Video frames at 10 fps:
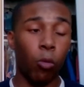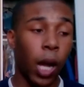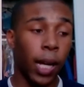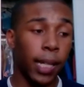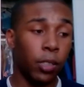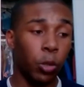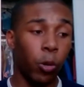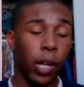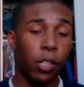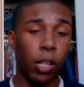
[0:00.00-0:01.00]
Rockets,
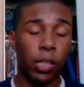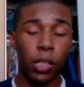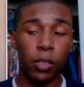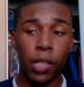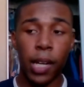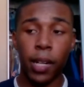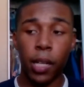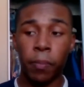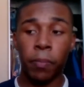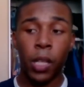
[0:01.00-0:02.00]
who are interested in signing
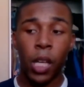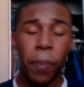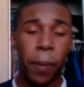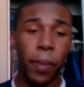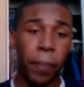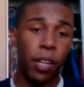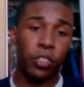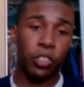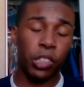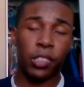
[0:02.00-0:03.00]
him. Maybe the
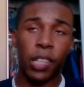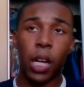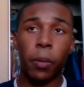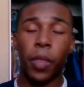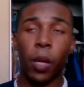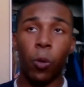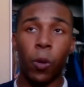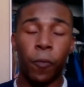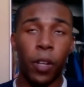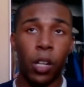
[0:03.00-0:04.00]
Pacers could sign him
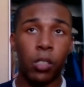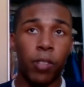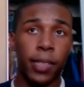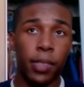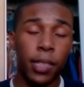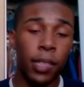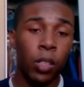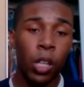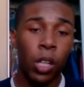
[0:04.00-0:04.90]
if they're interested.